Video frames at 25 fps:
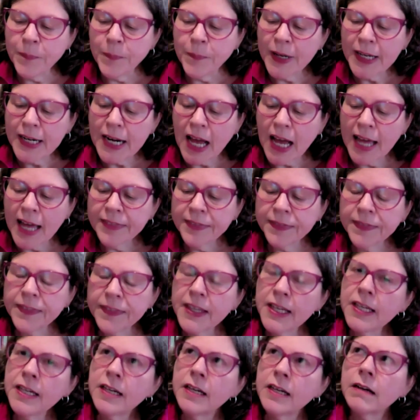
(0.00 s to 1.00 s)
but I
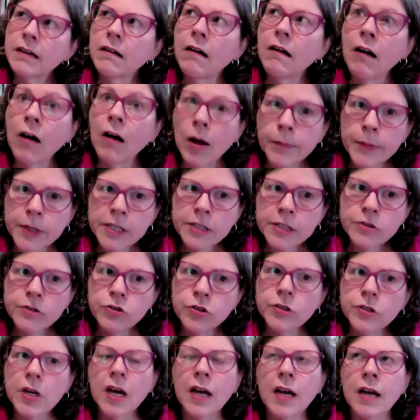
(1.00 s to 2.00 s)
think
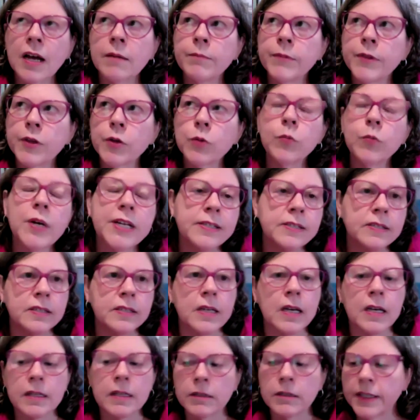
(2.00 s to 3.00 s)
homage, um, there was,
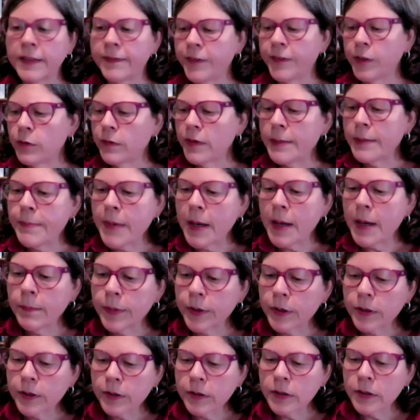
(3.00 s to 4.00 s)
if you
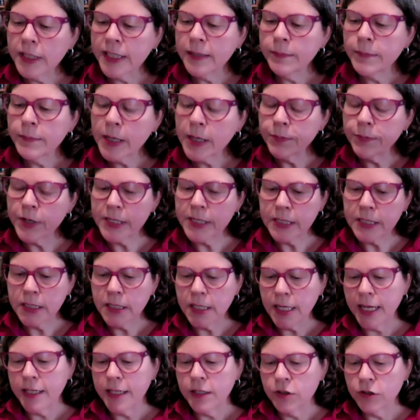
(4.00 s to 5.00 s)
remember early in my
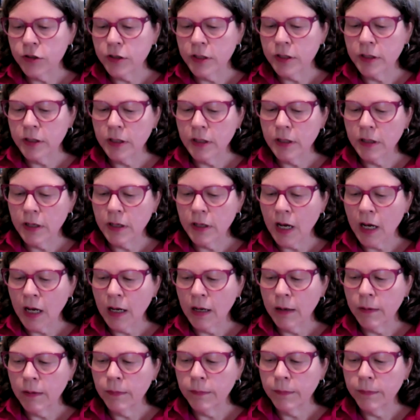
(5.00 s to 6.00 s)
presentation,
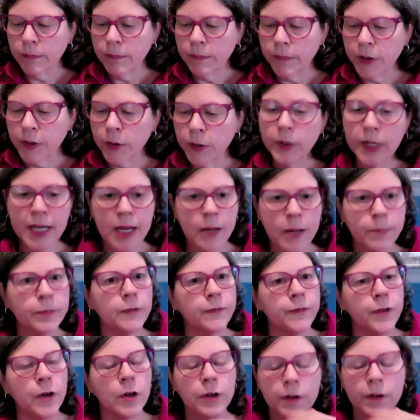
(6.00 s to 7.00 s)
um, there were a couple
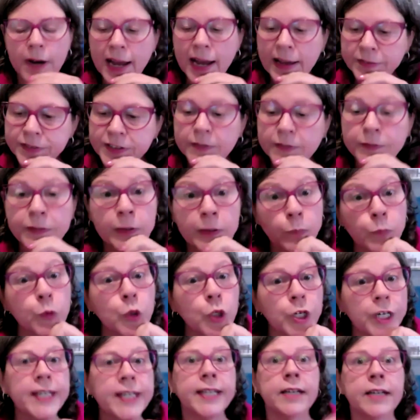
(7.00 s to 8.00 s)
photographs of him
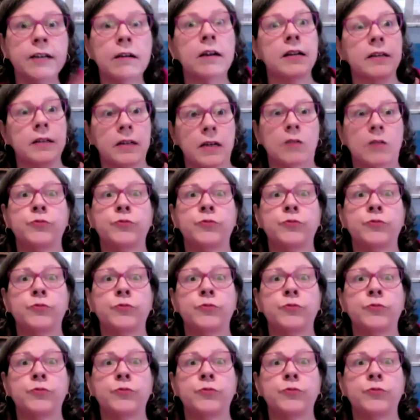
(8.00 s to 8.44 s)
working on a,